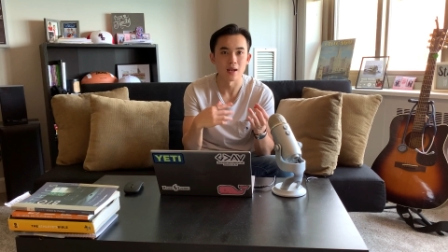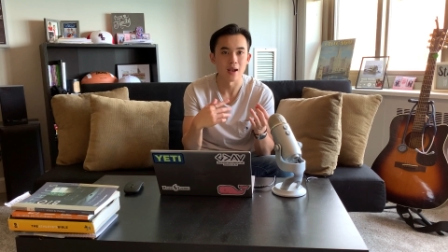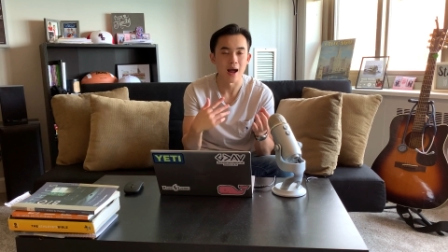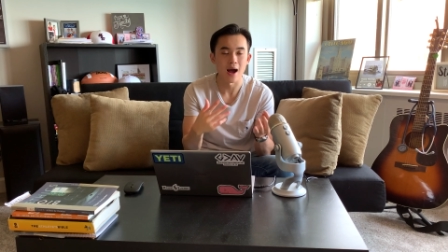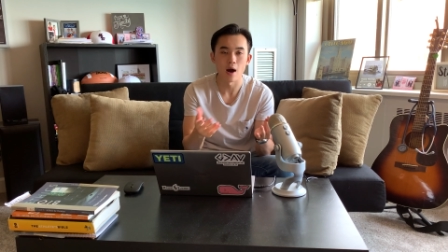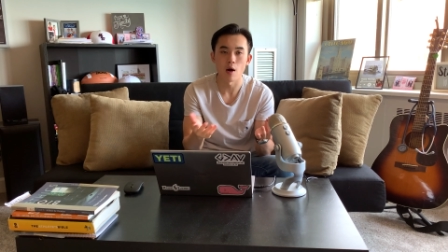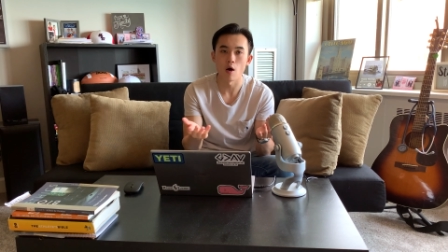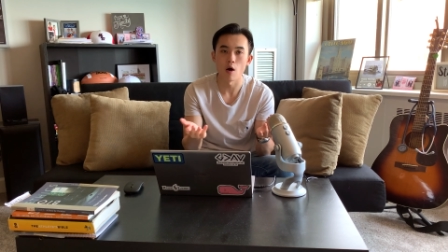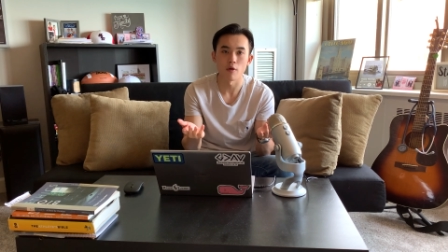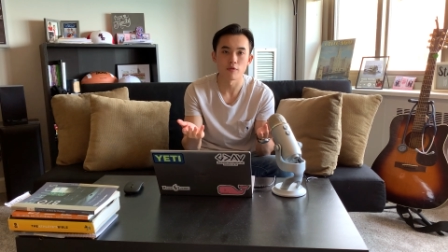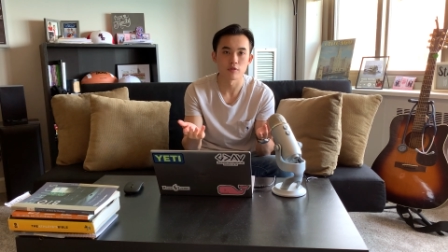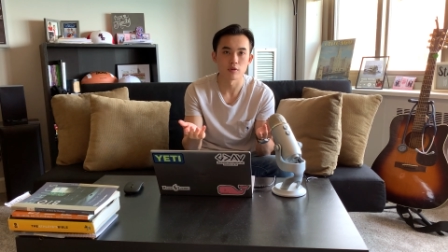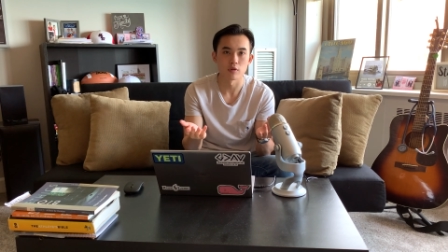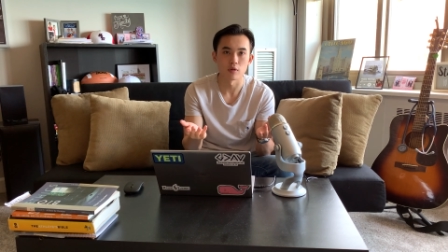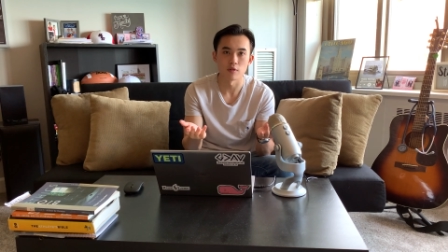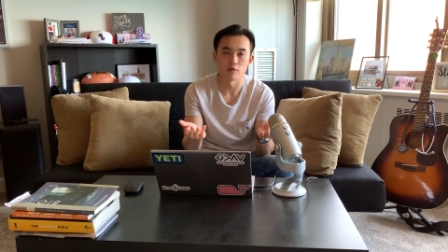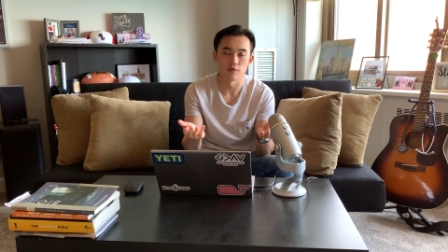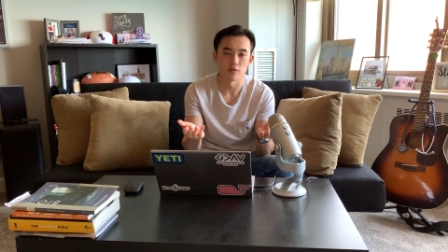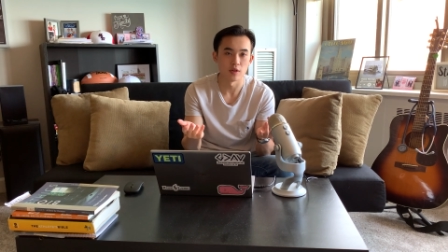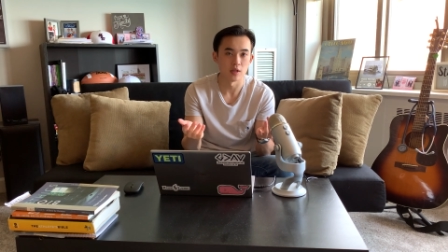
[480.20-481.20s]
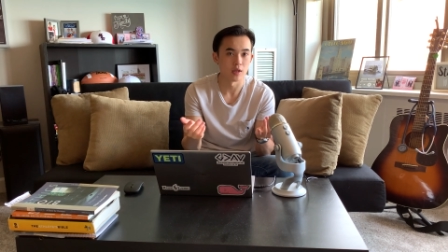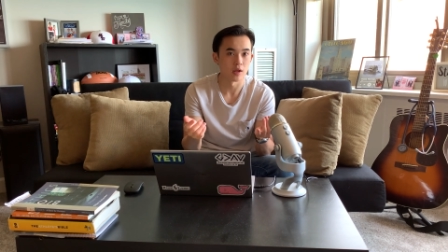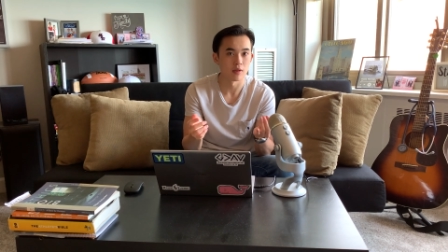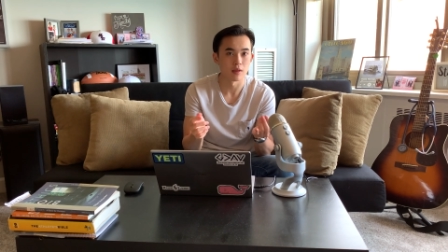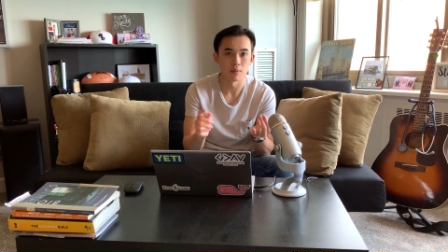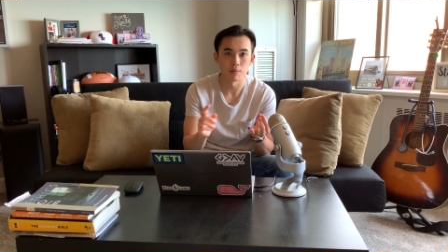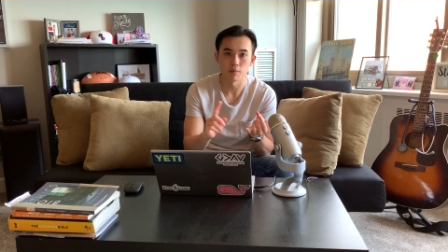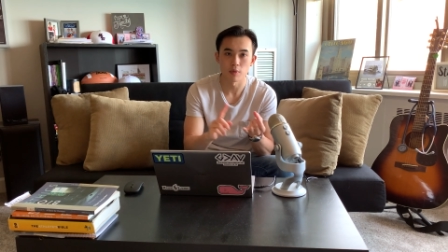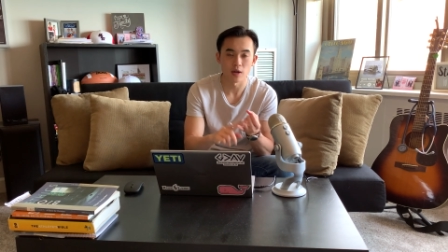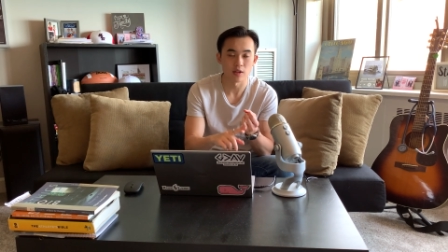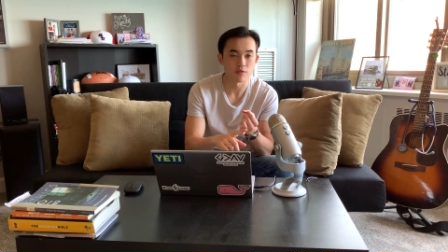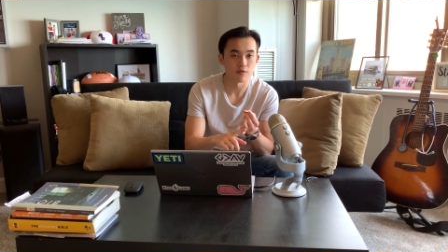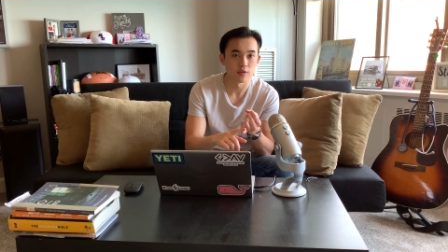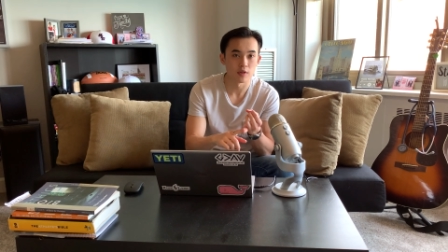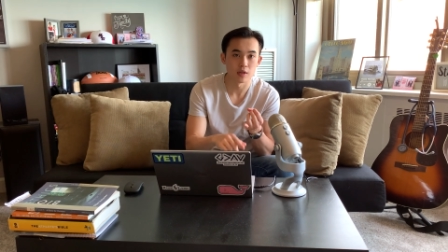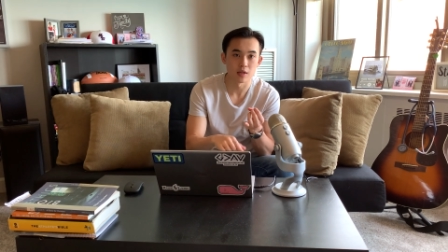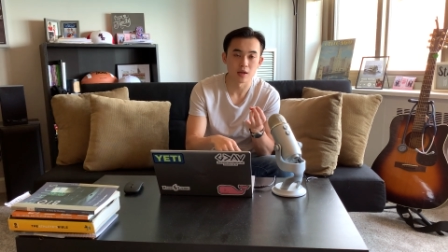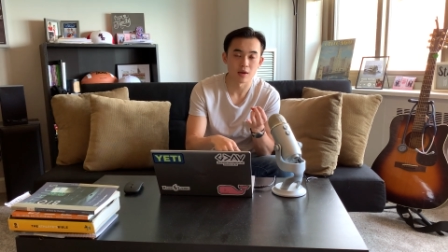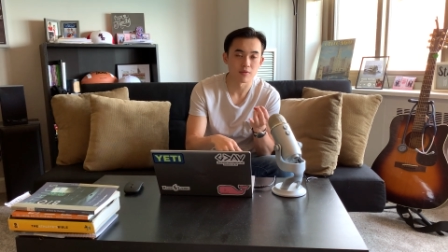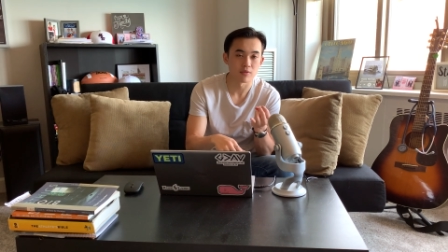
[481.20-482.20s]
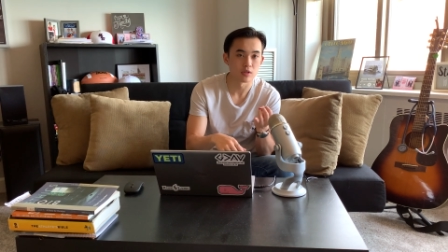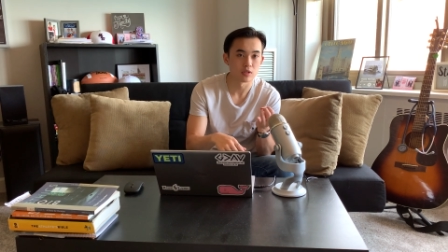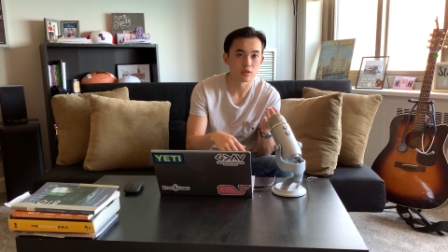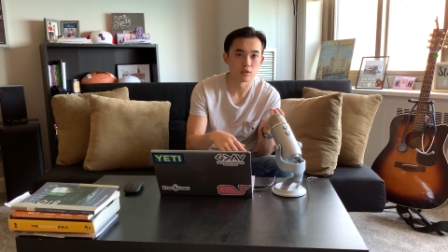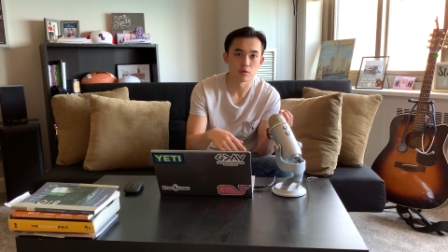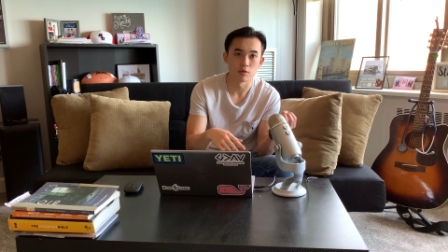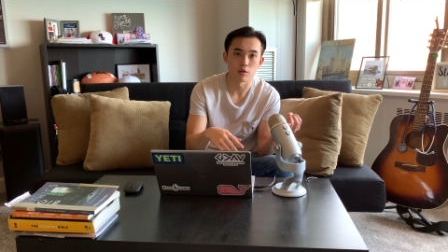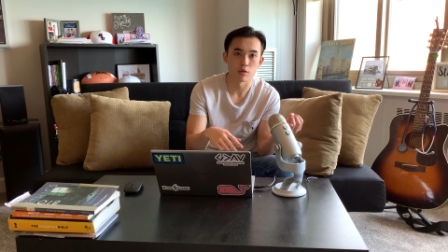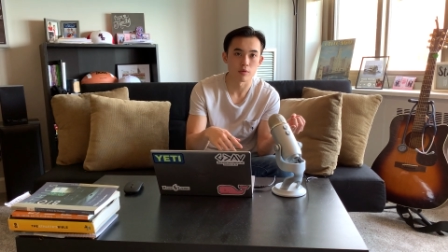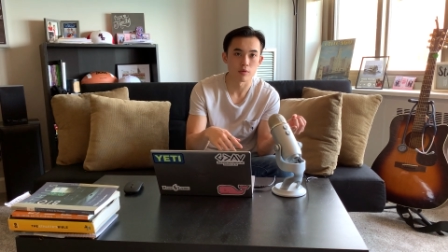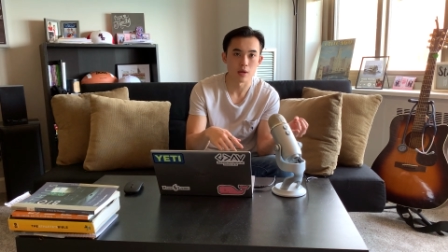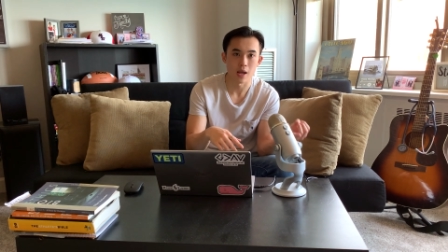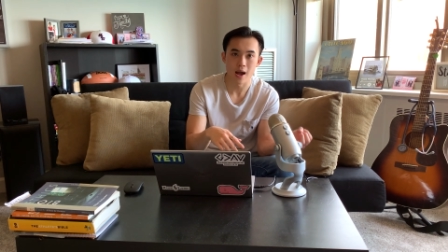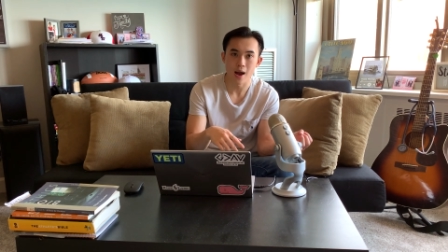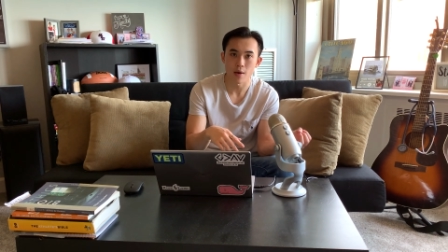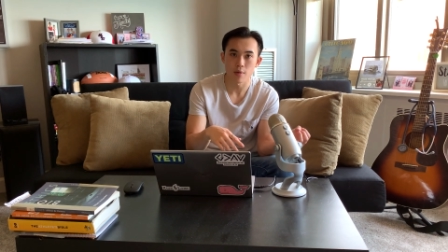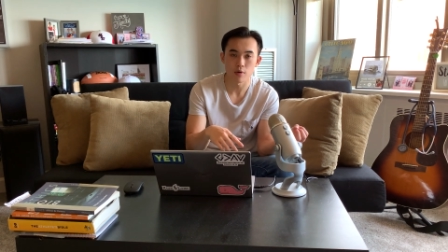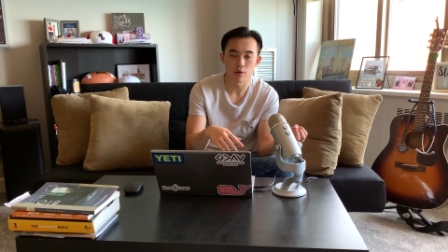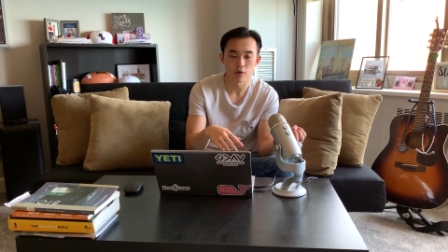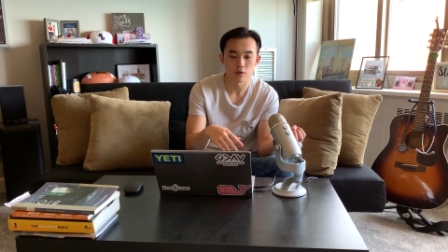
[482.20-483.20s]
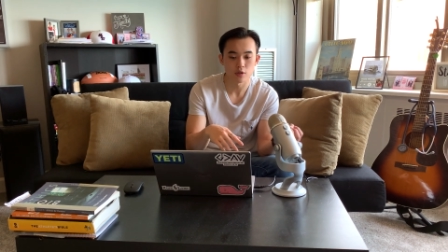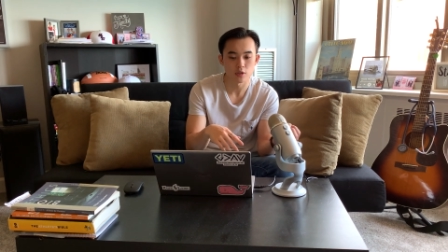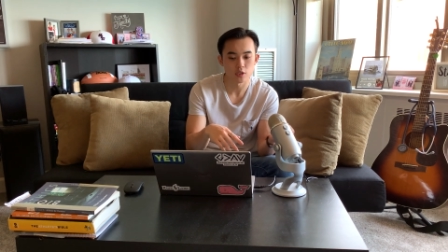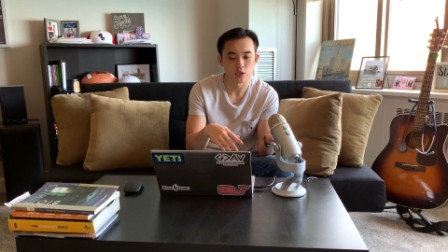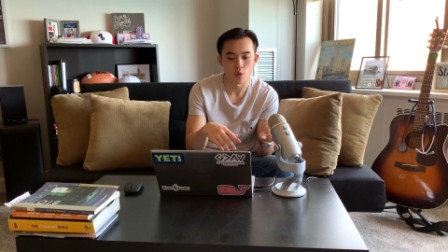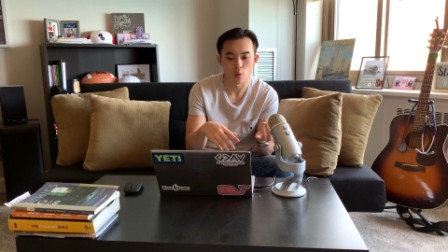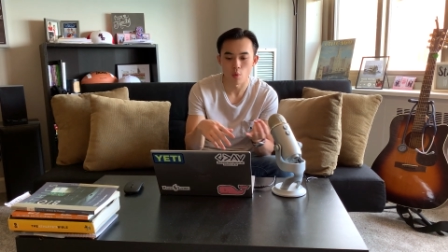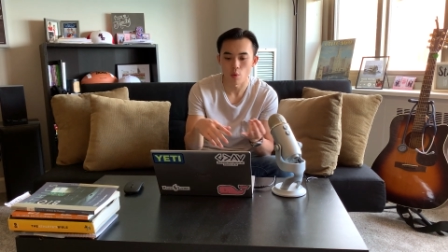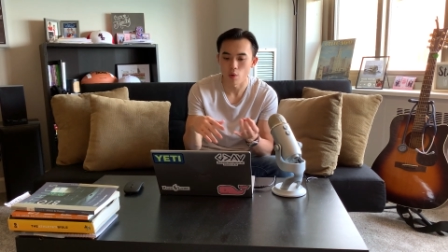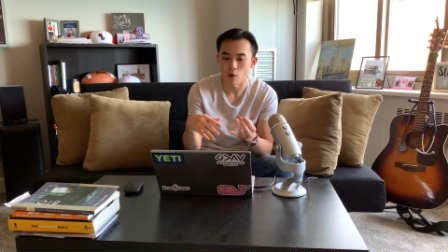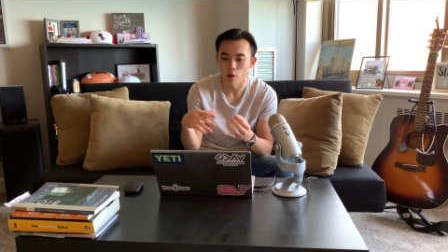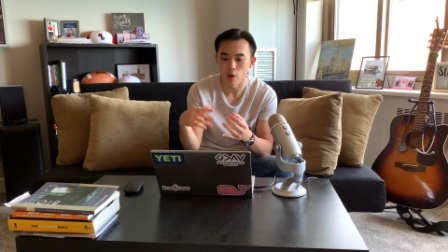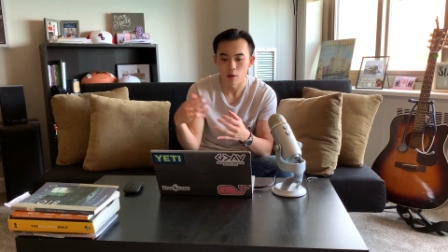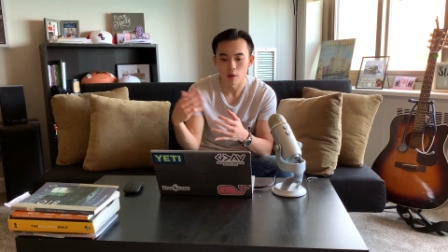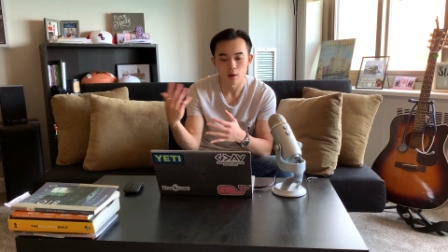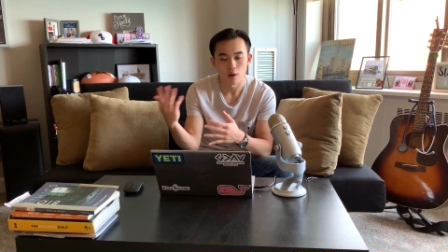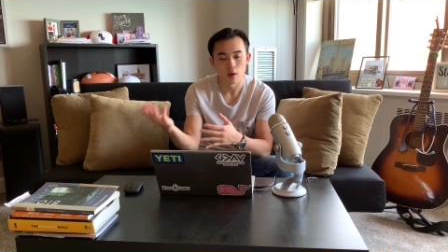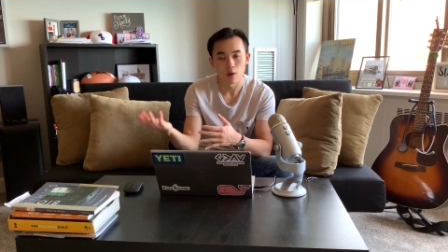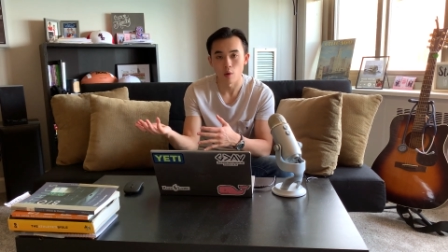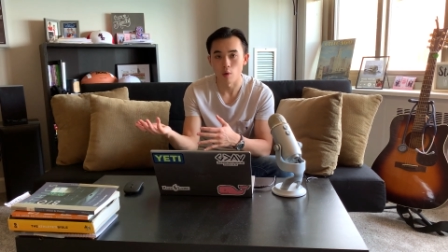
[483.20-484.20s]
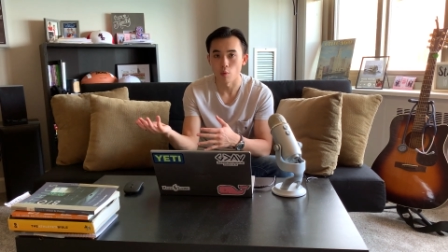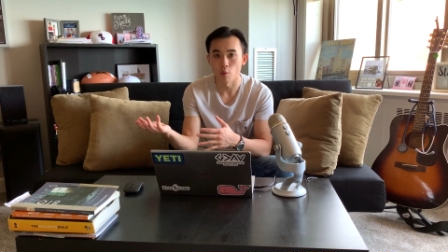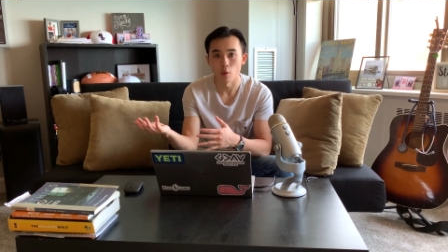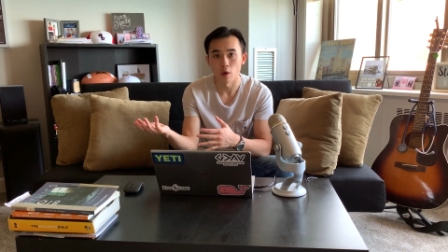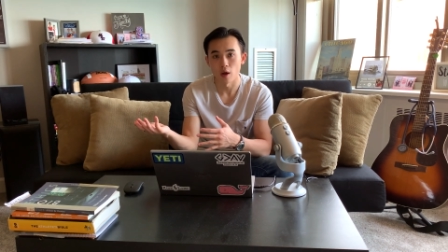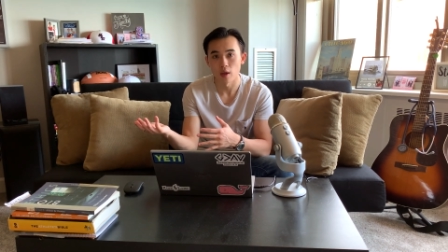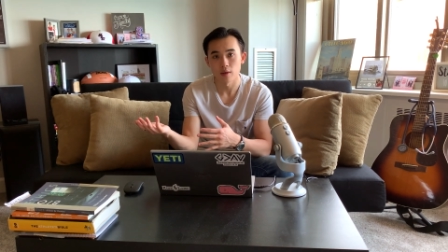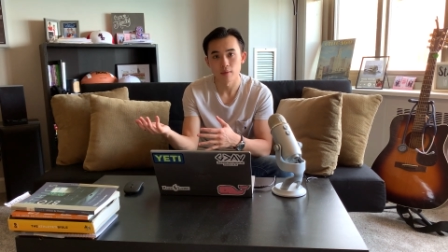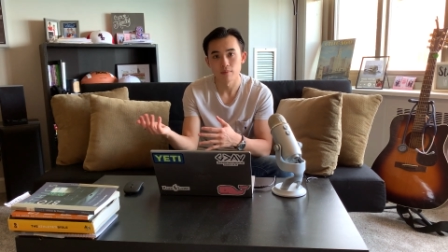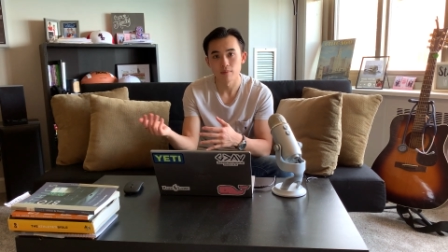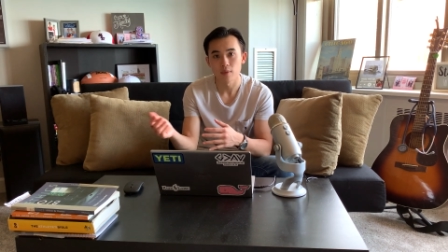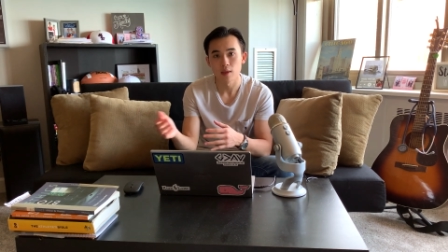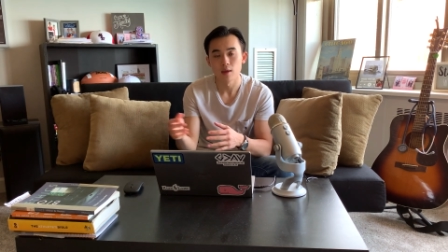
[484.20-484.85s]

And how often are they feeding? Are they breastfeeding every two to three hours or or what?